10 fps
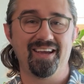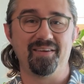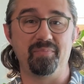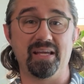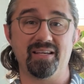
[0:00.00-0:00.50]

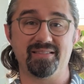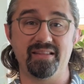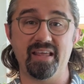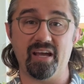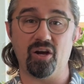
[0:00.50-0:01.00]
because
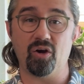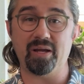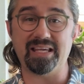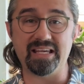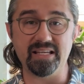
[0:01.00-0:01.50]
their
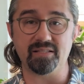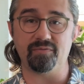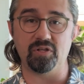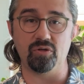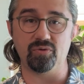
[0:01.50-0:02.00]
ease
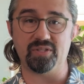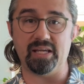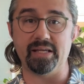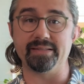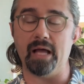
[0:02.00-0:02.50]
of use
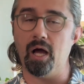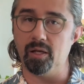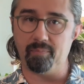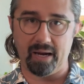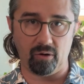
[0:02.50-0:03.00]
is
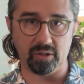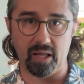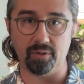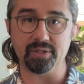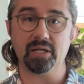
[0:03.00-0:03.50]

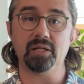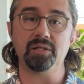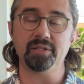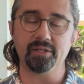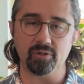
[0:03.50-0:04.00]
unparalleled.
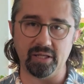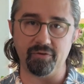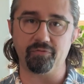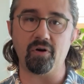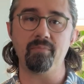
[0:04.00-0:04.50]
Clearly,
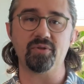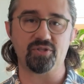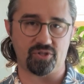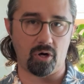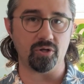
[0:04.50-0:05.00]
from the
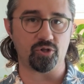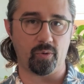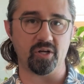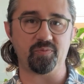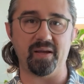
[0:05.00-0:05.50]
start,
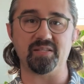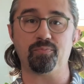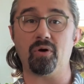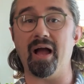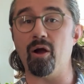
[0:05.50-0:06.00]
Squarespace
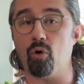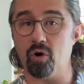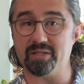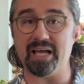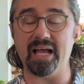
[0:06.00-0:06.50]

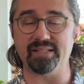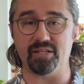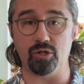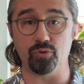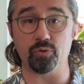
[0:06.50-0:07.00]
prioritized
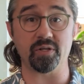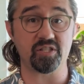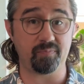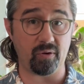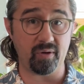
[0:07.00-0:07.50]
the user
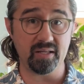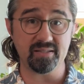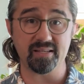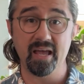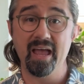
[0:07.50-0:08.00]

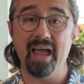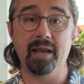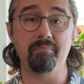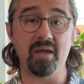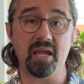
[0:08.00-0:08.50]
experience
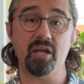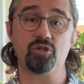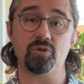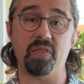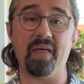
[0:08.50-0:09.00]
and making
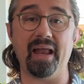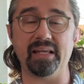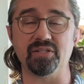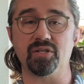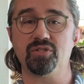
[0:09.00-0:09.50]
sure that that
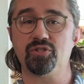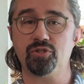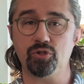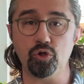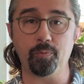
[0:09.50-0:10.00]
is
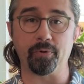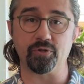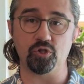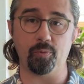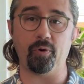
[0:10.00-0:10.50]
super,
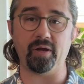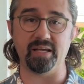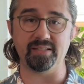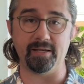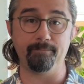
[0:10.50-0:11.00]
super
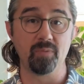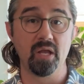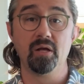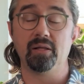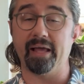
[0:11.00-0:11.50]
easy.
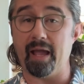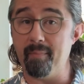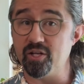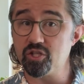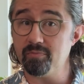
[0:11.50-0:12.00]
Like I
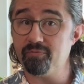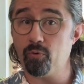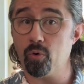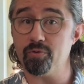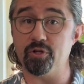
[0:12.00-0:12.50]
mentioned
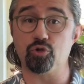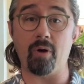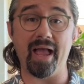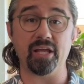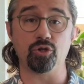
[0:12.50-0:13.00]
before, the
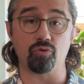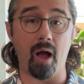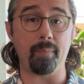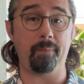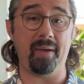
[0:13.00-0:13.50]
drag and
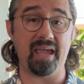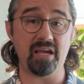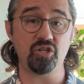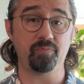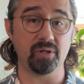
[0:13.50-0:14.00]
drop
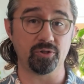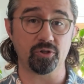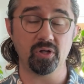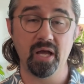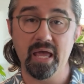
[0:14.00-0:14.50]
page
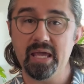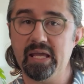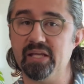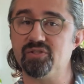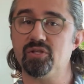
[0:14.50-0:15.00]
builder
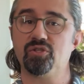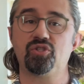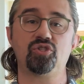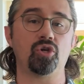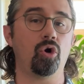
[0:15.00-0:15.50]
is
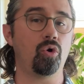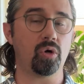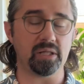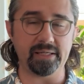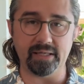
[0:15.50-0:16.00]
so
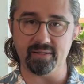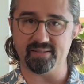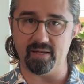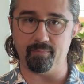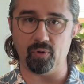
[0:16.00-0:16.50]
clean and
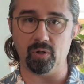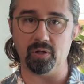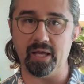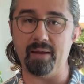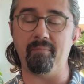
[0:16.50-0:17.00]

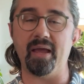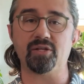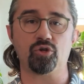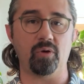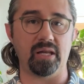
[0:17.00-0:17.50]
simple. It
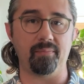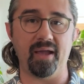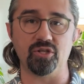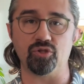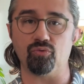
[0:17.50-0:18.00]
makes creating
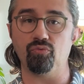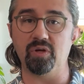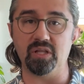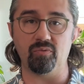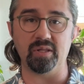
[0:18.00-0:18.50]
pages
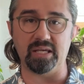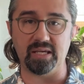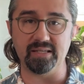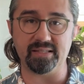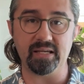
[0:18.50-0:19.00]
really, really
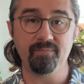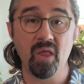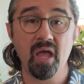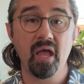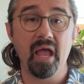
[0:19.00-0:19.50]
easy.
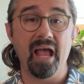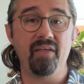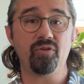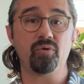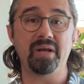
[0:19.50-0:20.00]

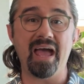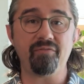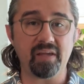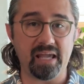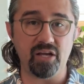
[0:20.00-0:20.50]
And their
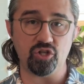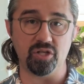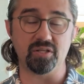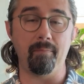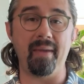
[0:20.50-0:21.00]

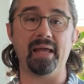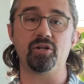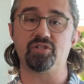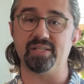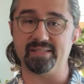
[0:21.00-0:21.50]
navigation to
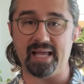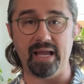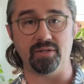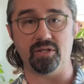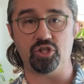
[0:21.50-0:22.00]
manage the
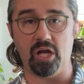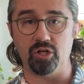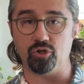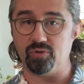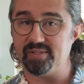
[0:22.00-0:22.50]
site, to
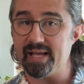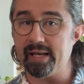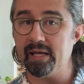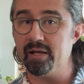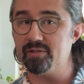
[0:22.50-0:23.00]
change your
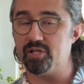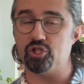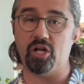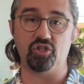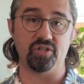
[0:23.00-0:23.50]
settings, to
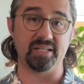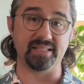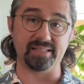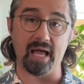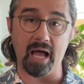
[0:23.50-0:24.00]
change the
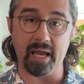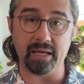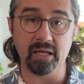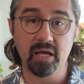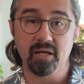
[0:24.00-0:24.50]

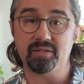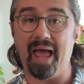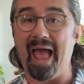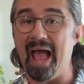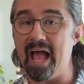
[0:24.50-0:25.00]
design,
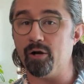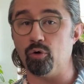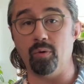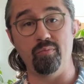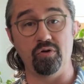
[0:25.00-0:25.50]
to add
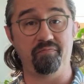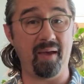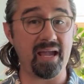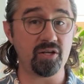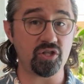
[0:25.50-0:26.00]
or remove
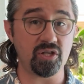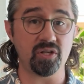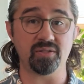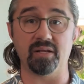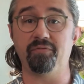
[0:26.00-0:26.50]

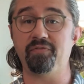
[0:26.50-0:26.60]
pages and